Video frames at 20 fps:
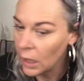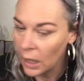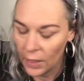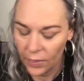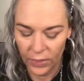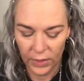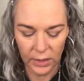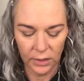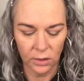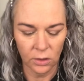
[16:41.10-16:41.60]

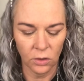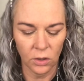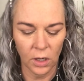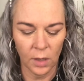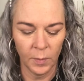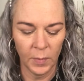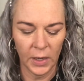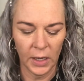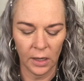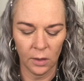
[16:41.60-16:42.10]
I think they're
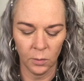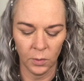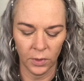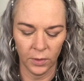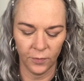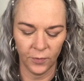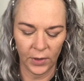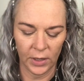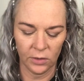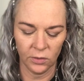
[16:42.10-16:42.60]
coming out with a
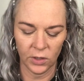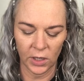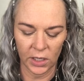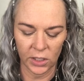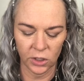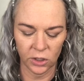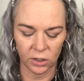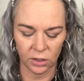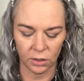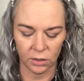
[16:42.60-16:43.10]

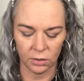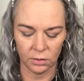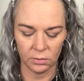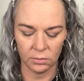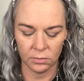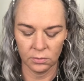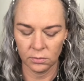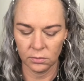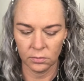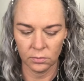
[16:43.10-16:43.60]
foundation
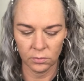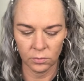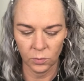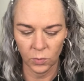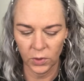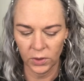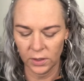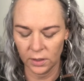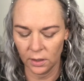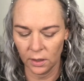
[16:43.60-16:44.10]

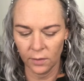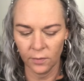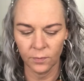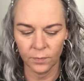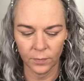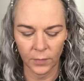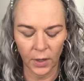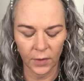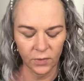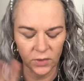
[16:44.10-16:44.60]
with of
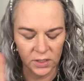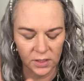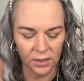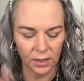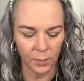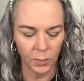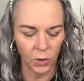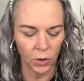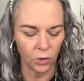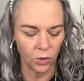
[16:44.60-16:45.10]
a
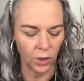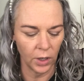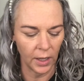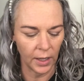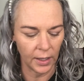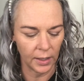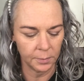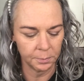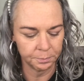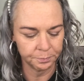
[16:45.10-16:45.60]
similar
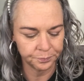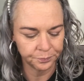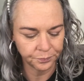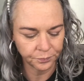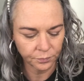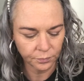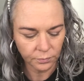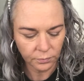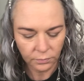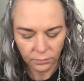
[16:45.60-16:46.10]
name.
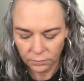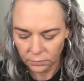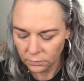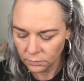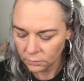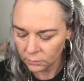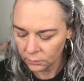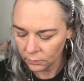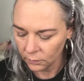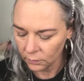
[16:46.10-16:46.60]

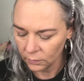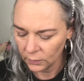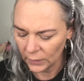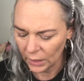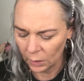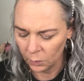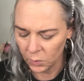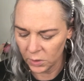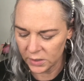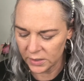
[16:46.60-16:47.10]

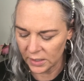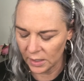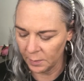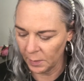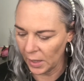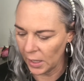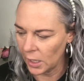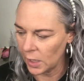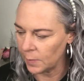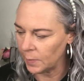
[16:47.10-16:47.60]
I want to say
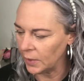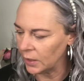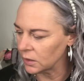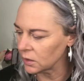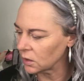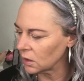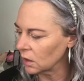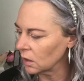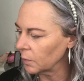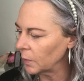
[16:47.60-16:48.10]
maybe it's
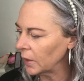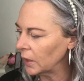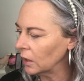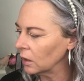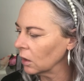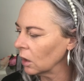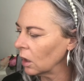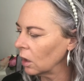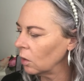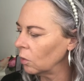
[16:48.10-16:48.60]
going to be
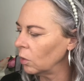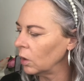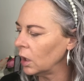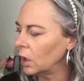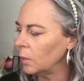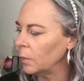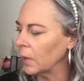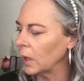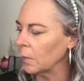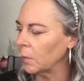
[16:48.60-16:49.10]

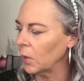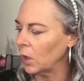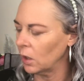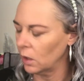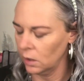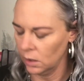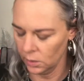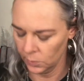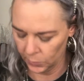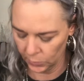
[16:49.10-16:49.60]
glowy, but I'm not
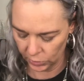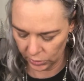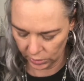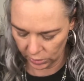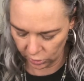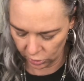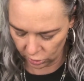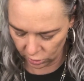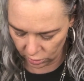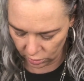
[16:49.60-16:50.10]
100%
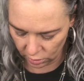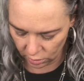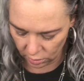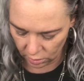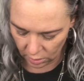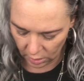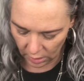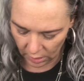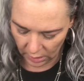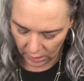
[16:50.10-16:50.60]
sure.
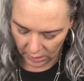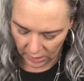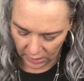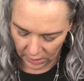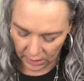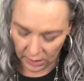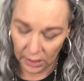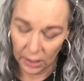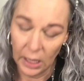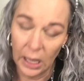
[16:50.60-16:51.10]

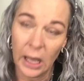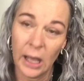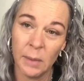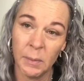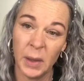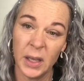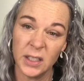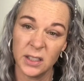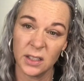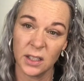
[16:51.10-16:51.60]
I
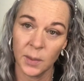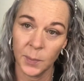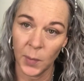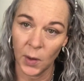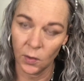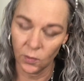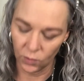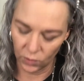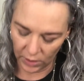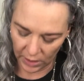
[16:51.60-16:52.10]
may skip
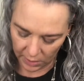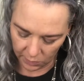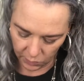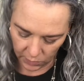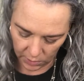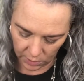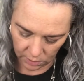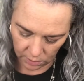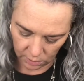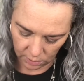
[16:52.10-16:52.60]
over that
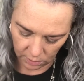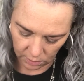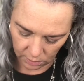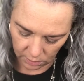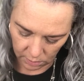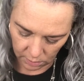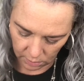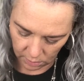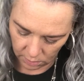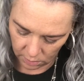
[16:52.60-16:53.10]
one
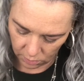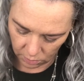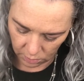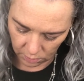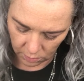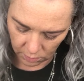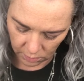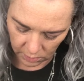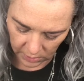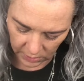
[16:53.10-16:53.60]

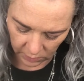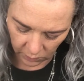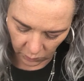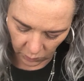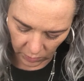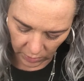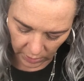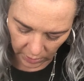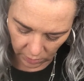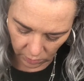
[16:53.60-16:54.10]
as
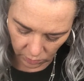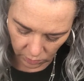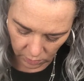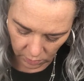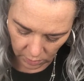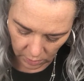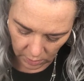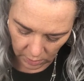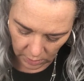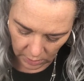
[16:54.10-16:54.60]
well.
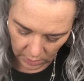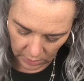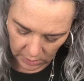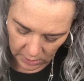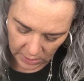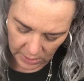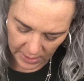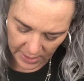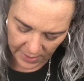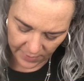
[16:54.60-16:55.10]

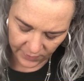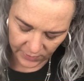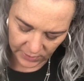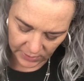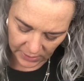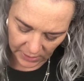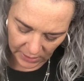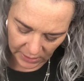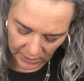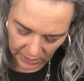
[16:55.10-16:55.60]
I haven't
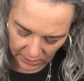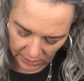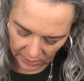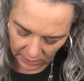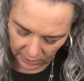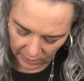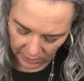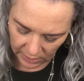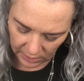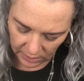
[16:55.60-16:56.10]
seen
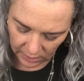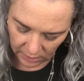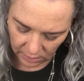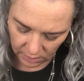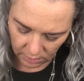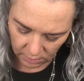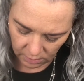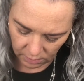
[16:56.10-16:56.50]
anything